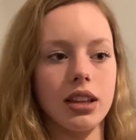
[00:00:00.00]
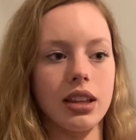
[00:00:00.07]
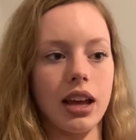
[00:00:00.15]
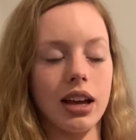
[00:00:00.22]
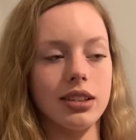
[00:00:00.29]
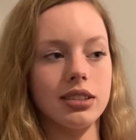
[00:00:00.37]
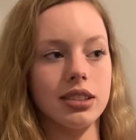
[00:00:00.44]

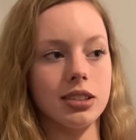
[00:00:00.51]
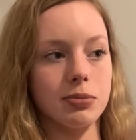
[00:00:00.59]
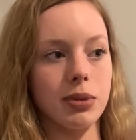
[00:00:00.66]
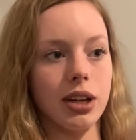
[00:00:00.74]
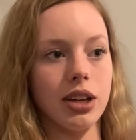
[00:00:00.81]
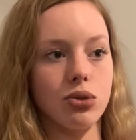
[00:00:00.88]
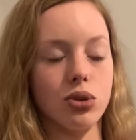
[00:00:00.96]
That's
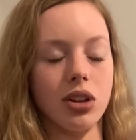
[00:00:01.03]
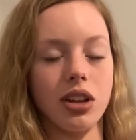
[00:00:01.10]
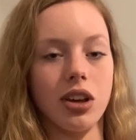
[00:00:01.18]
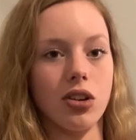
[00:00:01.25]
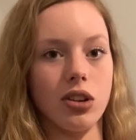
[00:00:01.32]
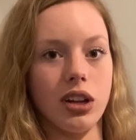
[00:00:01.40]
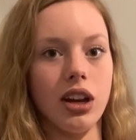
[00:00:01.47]
explained really
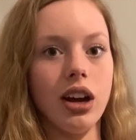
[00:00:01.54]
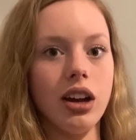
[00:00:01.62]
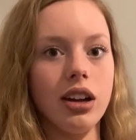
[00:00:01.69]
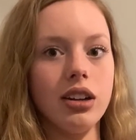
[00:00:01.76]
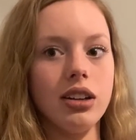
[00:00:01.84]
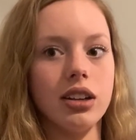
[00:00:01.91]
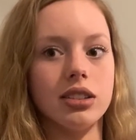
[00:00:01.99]
early
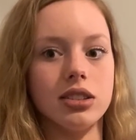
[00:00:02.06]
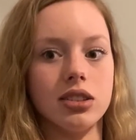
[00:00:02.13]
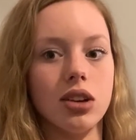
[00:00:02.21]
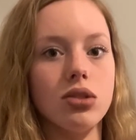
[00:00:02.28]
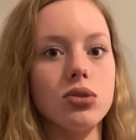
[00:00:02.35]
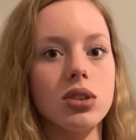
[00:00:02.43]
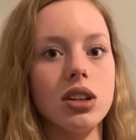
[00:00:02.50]
on. It's
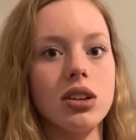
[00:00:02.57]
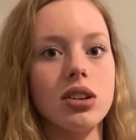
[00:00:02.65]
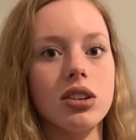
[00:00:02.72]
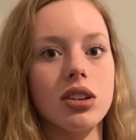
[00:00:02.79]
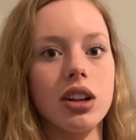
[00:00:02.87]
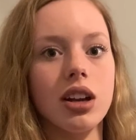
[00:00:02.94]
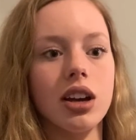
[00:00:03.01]
known really
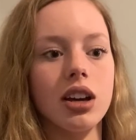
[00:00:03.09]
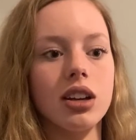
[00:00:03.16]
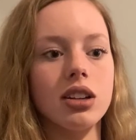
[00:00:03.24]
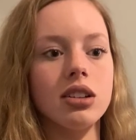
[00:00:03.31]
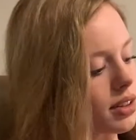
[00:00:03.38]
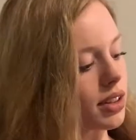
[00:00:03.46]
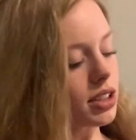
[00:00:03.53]
early
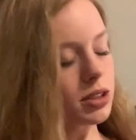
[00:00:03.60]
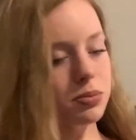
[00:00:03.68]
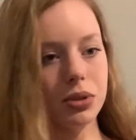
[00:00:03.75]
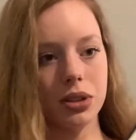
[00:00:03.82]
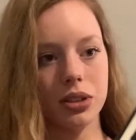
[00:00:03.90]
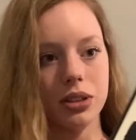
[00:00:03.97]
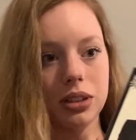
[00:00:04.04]
on. This
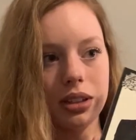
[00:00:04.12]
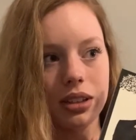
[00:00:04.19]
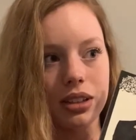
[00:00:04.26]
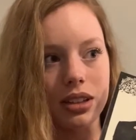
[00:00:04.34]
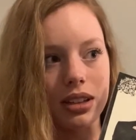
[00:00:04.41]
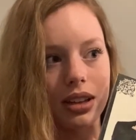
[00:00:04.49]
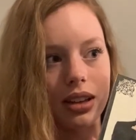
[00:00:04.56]
book
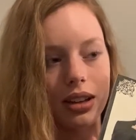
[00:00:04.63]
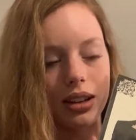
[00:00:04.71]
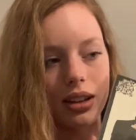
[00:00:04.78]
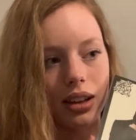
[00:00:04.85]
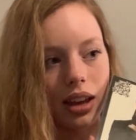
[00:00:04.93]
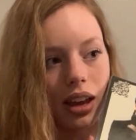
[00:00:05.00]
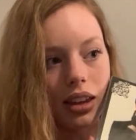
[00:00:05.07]

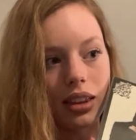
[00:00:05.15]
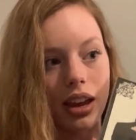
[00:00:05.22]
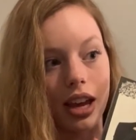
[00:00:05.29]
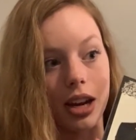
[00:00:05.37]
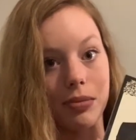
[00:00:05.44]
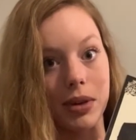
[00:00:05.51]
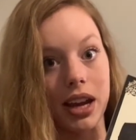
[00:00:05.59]
and the
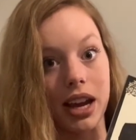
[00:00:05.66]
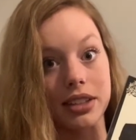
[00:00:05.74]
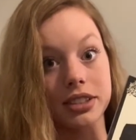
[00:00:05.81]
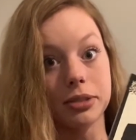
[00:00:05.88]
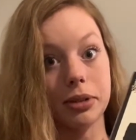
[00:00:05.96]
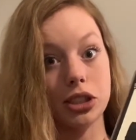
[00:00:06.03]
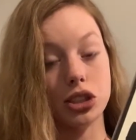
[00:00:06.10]
anime has a
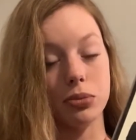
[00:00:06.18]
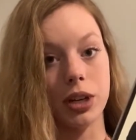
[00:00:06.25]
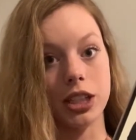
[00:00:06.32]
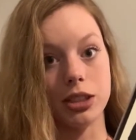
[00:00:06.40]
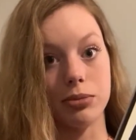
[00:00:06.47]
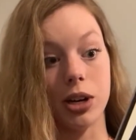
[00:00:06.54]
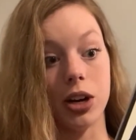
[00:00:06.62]
special
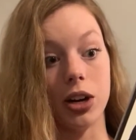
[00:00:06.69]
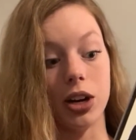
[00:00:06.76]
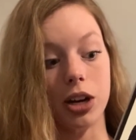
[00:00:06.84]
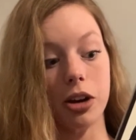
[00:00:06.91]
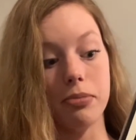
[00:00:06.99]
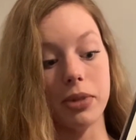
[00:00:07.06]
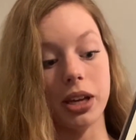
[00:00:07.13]
place in my
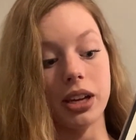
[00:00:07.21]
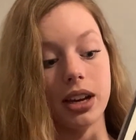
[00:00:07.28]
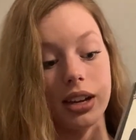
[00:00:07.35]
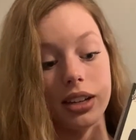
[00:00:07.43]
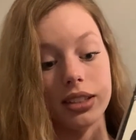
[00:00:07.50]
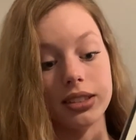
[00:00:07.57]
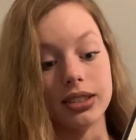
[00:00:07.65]
heart
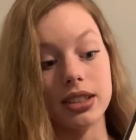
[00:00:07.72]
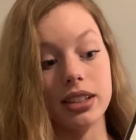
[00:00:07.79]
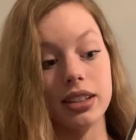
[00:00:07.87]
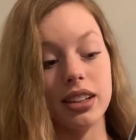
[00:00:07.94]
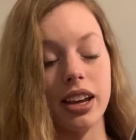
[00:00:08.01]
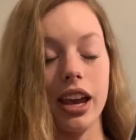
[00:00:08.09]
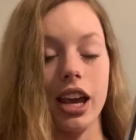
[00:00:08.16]
because
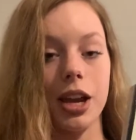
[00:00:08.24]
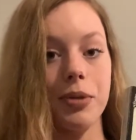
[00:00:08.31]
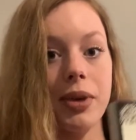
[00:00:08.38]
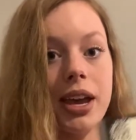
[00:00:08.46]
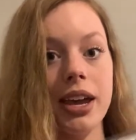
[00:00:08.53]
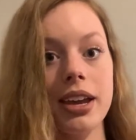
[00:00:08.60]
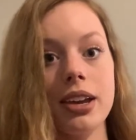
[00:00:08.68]
the
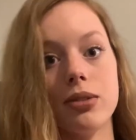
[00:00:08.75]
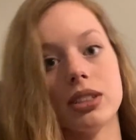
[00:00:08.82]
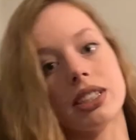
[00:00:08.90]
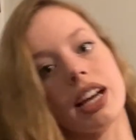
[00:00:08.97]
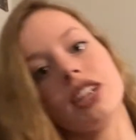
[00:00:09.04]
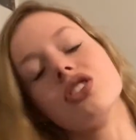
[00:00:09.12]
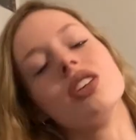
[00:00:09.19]
anime was
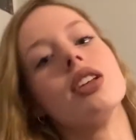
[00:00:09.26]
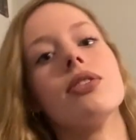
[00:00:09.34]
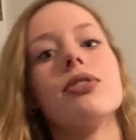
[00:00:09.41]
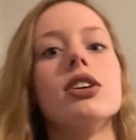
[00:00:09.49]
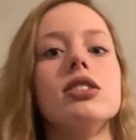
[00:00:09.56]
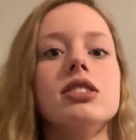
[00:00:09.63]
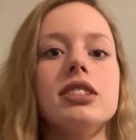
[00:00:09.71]
actually the
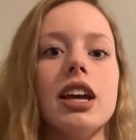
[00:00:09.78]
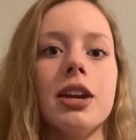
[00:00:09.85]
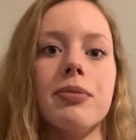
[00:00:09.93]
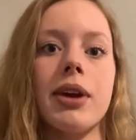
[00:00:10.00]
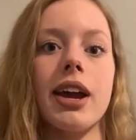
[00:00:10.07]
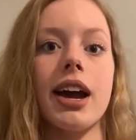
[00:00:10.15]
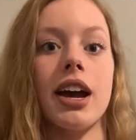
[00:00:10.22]
first
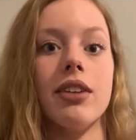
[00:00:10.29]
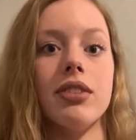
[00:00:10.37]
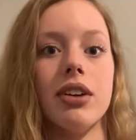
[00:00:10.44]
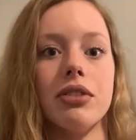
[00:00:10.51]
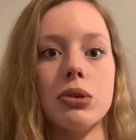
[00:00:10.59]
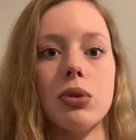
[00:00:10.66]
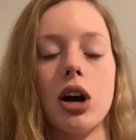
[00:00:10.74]
anime I have
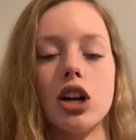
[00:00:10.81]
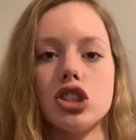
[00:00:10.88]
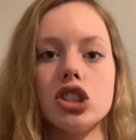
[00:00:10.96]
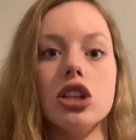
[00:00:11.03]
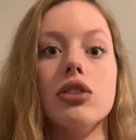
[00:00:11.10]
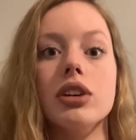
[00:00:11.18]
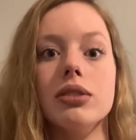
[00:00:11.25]
ever watched
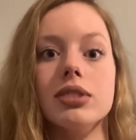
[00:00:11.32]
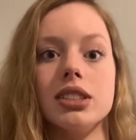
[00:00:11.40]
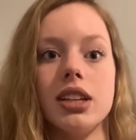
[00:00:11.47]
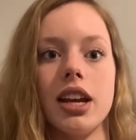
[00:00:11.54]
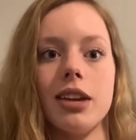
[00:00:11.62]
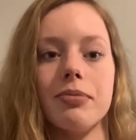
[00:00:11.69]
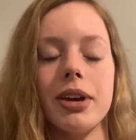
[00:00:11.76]
knowing it was an
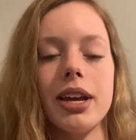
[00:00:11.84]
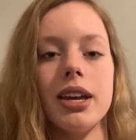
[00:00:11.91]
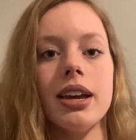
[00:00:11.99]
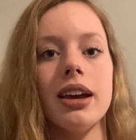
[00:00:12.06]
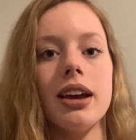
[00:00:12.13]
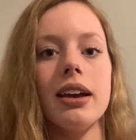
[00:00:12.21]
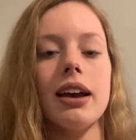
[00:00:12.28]
anime.
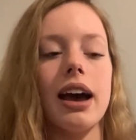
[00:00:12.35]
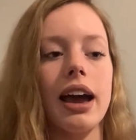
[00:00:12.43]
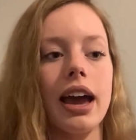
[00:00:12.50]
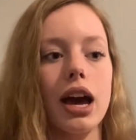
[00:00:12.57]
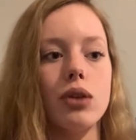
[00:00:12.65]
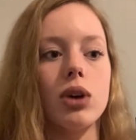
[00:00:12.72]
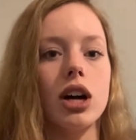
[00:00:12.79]
I
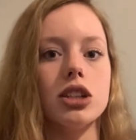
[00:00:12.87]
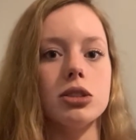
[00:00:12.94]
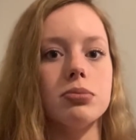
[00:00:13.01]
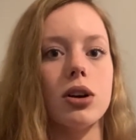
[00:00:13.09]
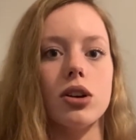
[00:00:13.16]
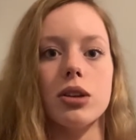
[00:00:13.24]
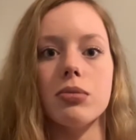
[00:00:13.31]
had watched
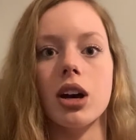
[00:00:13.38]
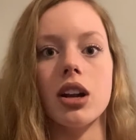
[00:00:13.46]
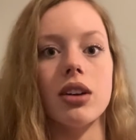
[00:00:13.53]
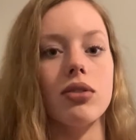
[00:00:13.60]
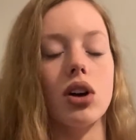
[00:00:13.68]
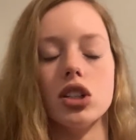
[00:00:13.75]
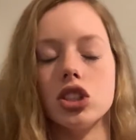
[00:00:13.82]
Pokemon, I
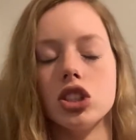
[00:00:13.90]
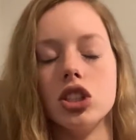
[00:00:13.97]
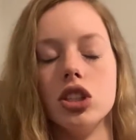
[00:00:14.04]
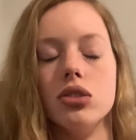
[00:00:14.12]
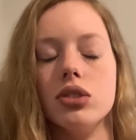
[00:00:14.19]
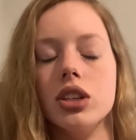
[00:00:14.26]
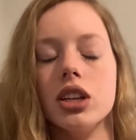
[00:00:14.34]
watched
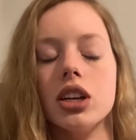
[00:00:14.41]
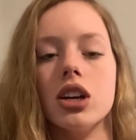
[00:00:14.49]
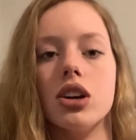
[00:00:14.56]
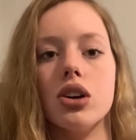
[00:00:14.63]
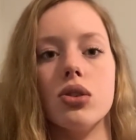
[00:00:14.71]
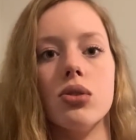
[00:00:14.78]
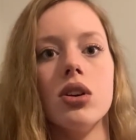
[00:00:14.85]

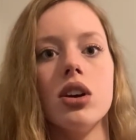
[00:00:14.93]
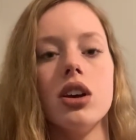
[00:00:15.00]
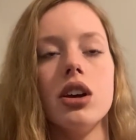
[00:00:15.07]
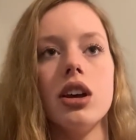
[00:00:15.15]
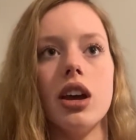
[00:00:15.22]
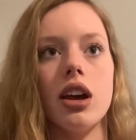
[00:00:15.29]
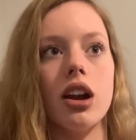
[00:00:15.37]
Yu-Gi-Oh!
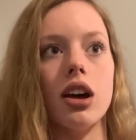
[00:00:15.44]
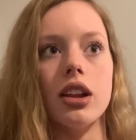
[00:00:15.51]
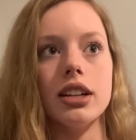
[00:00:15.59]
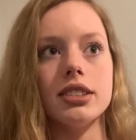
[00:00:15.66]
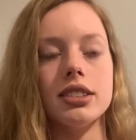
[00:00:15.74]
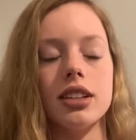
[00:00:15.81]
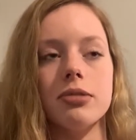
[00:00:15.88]
And all
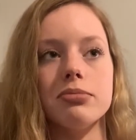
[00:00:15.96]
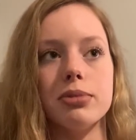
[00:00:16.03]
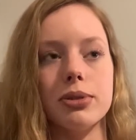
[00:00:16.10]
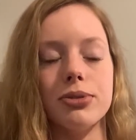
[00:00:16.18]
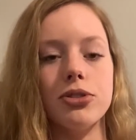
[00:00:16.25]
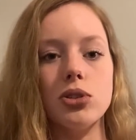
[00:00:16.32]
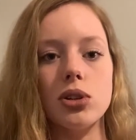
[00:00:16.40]
that stuff
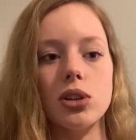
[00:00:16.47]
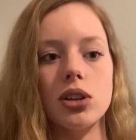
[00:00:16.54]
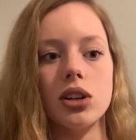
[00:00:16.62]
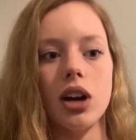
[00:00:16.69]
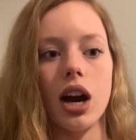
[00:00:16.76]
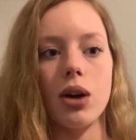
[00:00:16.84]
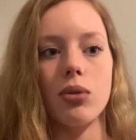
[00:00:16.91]

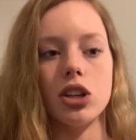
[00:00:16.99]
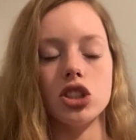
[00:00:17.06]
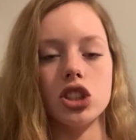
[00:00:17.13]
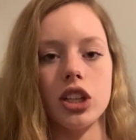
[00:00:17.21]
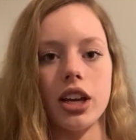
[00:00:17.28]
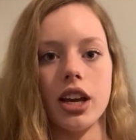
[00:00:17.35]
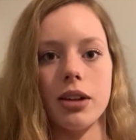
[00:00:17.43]
before I
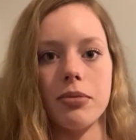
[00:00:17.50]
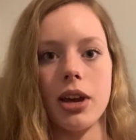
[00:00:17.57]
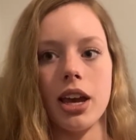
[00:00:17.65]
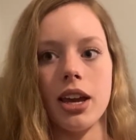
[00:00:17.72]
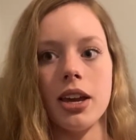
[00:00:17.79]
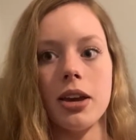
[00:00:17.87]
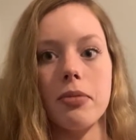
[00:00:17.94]
watched the
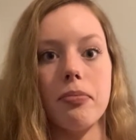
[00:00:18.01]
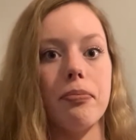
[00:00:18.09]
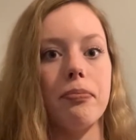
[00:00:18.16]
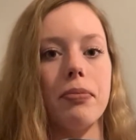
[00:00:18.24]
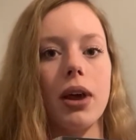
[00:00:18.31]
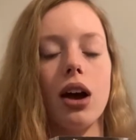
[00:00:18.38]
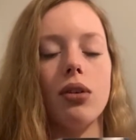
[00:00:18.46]
anime,
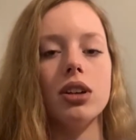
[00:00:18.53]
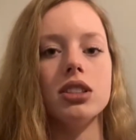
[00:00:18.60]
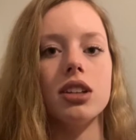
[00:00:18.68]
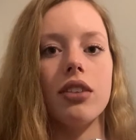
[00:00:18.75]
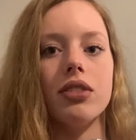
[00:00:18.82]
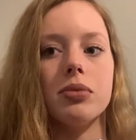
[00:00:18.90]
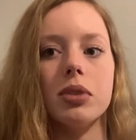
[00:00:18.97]
but I always
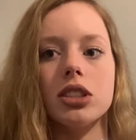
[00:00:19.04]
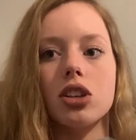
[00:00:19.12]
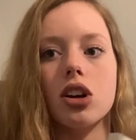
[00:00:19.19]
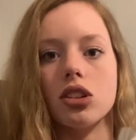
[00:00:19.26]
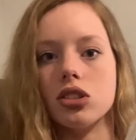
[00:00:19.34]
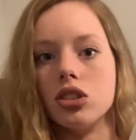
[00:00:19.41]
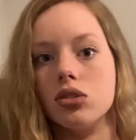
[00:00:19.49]
saw them as
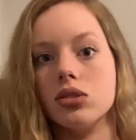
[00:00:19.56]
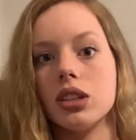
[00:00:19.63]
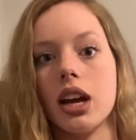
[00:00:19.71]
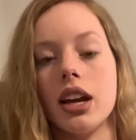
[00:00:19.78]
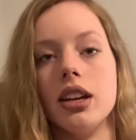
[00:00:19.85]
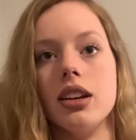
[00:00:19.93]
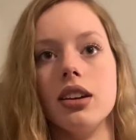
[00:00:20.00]
cartoons.
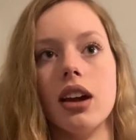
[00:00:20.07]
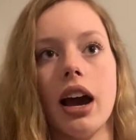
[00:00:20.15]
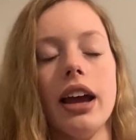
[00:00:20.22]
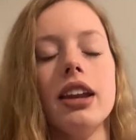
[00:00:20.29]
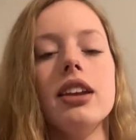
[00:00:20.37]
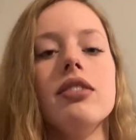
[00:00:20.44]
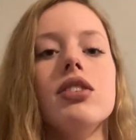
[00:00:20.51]
I didn't
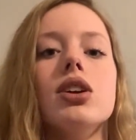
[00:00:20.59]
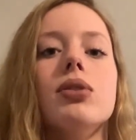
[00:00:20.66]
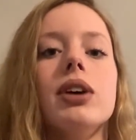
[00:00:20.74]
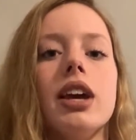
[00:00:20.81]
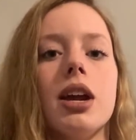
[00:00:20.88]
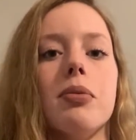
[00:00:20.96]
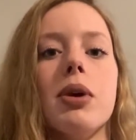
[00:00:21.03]
even know
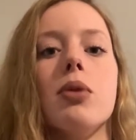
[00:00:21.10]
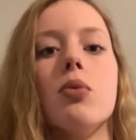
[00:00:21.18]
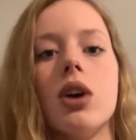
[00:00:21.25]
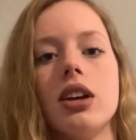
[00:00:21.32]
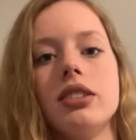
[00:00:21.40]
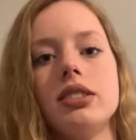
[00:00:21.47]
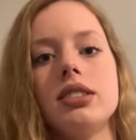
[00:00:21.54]
what anime
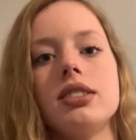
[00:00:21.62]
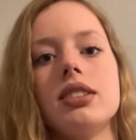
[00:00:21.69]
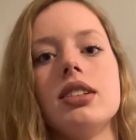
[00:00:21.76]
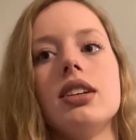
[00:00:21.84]
was.